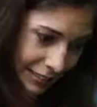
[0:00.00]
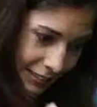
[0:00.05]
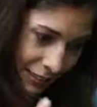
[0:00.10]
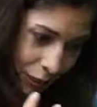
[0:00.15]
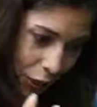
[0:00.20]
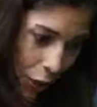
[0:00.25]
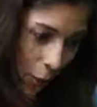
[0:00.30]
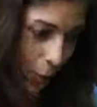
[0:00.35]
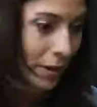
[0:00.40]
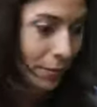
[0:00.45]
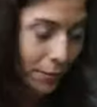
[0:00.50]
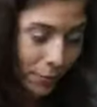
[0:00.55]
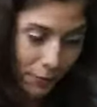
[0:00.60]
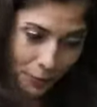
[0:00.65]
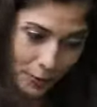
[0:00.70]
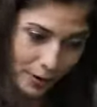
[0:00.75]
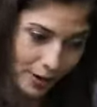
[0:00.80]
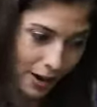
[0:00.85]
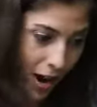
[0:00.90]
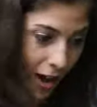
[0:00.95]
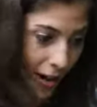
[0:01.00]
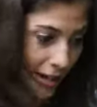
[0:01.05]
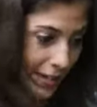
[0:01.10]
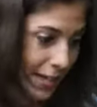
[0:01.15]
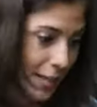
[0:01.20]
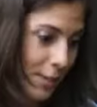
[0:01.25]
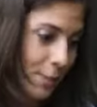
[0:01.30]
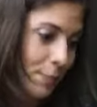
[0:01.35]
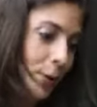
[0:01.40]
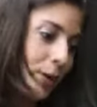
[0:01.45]
going before God in
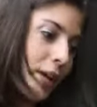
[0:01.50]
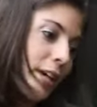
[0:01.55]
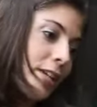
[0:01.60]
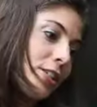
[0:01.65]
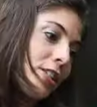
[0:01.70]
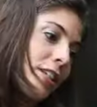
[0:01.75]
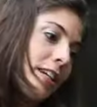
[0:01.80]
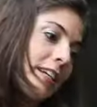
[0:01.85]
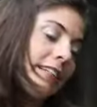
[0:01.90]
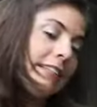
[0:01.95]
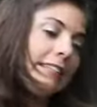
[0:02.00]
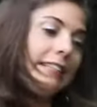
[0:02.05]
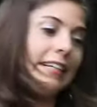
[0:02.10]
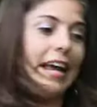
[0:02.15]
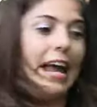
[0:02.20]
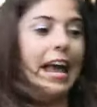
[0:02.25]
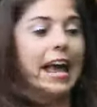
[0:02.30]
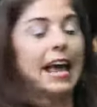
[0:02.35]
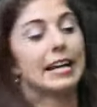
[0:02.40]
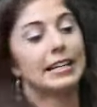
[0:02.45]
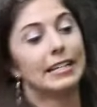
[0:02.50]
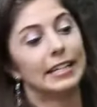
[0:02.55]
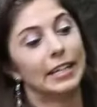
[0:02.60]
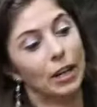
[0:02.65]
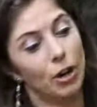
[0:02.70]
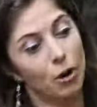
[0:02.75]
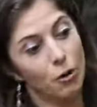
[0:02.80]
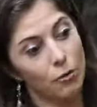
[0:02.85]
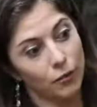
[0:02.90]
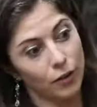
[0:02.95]
desperation, handing it
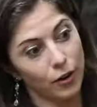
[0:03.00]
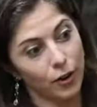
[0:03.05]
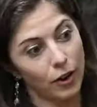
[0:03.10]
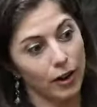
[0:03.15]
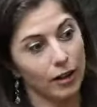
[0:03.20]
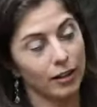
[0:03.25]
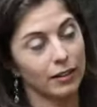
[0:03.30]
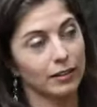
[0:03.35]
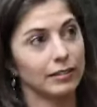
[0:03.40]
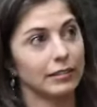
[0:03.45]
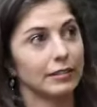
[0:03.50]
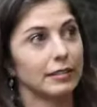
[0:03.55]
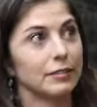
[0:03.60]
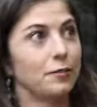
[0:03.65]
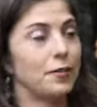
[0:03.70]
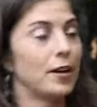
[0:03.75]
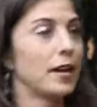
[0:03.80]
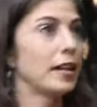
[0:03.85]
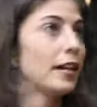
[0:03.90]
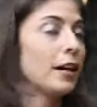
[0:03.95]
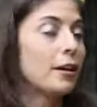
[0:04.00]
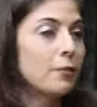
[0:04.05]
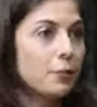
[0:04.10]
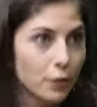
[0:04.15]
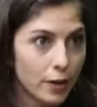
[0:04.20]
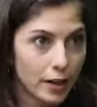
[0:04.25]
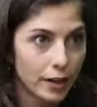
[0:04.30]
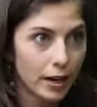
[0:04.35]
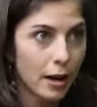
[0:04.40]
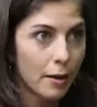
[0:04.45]
over, feeling a
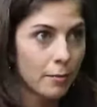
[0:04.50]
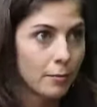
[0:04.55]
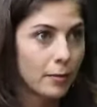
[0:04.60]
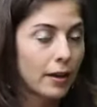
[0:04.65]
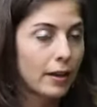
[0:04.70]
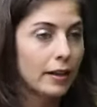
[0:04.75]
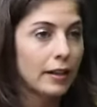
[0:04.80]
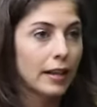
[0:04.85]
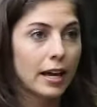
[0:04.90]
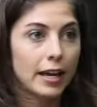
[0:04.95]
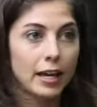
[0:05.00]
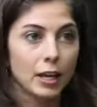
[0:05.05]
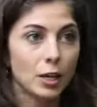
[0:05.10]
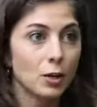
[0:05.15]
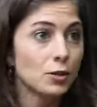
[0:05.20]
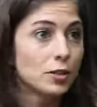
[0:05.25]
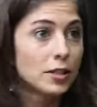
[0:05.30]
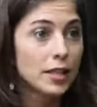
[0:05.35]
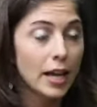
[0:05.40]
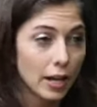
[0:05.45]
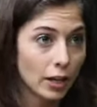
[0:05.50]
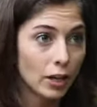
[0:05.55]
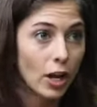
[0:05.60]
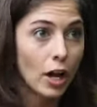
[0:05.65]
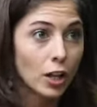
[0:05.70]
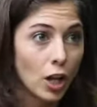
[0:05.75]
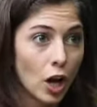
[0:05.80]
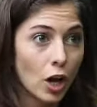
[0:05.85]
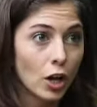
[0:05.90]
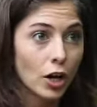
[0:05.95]
freedom, like it used to take a
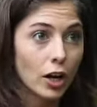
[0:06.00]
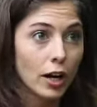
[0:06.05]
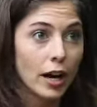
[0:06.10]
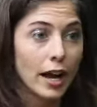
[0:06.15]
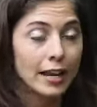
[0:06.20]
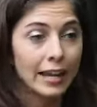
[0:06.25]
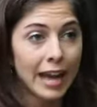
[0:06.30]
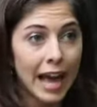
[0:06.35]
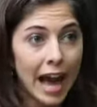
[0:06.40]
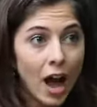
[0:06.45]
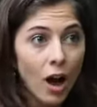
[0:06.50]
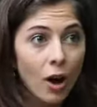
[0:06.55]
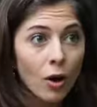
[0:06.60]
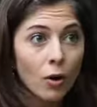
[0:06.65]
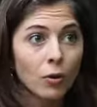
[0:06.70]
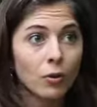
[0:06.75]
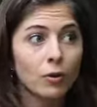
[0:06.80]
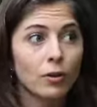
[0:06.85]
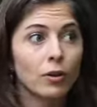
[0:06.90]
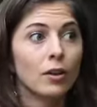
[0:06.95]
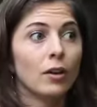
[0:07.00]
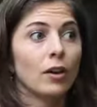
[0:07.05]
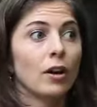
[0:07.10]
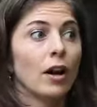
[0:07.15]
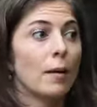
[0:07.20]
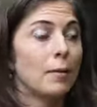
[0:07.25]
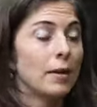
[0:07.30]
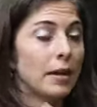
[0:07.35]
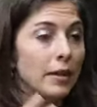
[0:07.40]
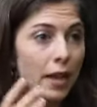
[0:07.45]
lot longer. And now,
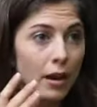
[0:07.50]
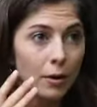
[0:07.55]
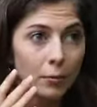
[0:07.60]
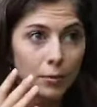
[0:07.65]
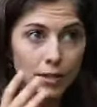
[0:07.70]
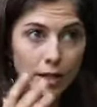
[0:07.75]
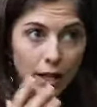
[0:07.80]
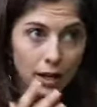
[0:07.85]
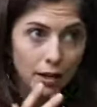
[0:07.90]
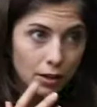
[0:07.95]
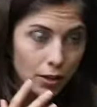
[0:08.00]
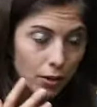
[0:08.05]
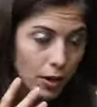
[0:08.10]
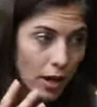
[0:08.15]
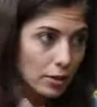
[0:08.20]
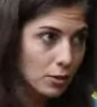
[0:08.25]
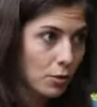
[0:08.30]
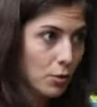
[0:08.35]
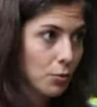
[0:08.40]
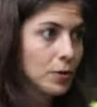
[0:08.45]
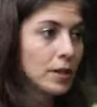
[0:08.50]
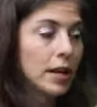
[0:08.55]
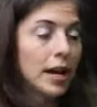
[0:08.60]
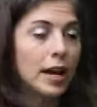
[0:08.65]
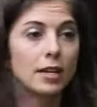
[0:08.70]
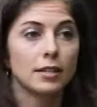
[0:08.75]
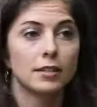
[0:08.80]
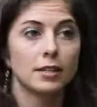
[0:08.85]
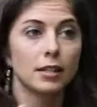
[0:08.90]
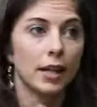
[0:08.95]
I mean, then it was like, okay, so 3
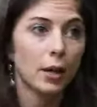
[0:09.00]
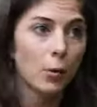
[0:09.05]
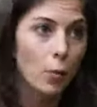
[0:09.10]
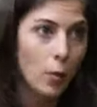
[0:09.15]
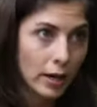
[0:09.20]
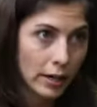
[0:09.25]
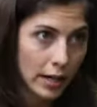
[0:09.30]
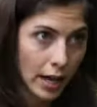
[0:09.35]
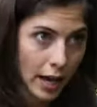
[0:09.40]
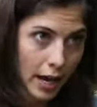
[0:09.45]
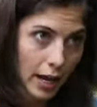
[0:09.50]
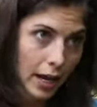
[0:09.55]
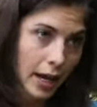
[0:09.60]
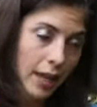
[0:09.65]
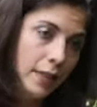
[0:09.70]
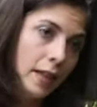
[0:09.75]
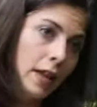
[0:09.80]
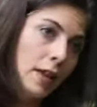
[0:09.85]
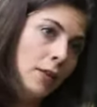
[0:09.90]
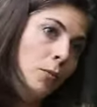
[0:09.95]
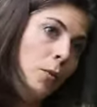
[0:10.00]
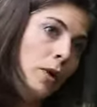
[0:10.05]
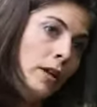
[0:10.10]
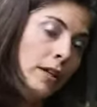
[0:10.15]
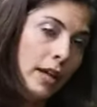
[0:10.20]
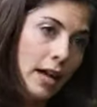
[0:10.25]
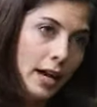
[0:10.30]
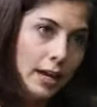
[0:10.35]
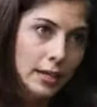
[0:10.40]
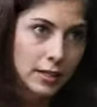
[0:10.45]
days to like 1 day, and then 1
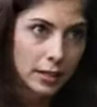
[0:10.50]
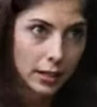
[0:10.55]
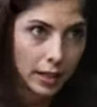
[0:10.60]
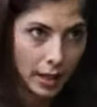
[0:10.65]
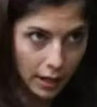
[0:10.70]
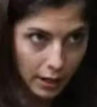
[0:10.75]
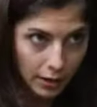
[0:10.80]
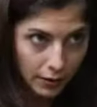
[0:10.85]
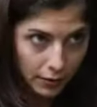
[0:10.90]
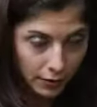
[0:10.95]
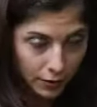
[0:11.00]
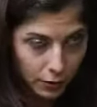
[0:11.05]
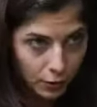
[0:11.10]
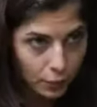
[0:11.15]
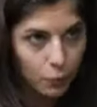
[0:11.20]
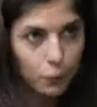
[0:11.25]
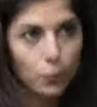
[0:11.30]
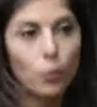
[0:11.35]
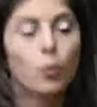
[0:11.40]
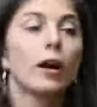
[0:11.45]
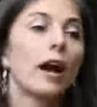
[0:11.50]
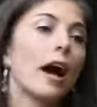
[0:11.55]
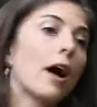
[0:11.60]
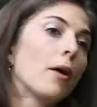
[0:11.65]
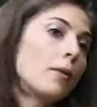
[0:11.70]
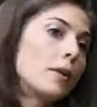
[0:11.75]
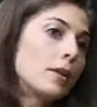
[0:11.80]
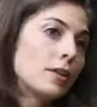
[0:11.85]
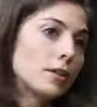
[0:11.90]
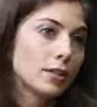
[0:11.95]
day to like 4
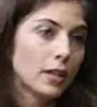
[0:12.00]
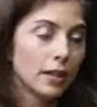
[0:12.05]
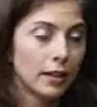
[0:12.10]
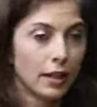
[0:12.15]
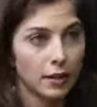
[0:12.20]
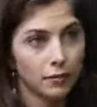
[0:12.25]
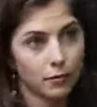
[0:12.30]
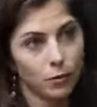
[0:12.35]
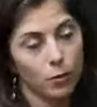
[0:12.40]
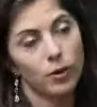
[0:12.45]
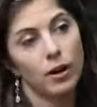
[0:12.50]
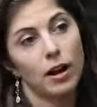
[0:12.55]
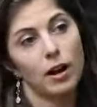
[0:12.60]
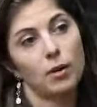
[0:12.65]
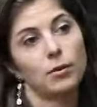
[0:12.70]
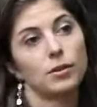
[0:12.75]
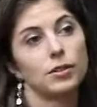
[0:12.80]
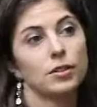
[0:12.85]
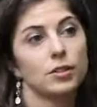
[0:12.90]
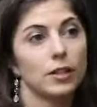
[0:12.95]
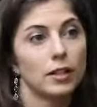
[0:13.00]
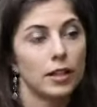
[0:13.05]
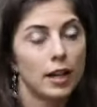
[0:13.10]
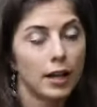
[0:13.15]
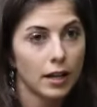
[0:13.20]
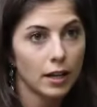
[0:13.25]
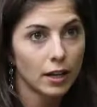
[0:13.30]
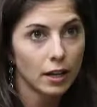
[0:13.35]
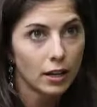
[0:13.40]
hours, and then 4 hours to like,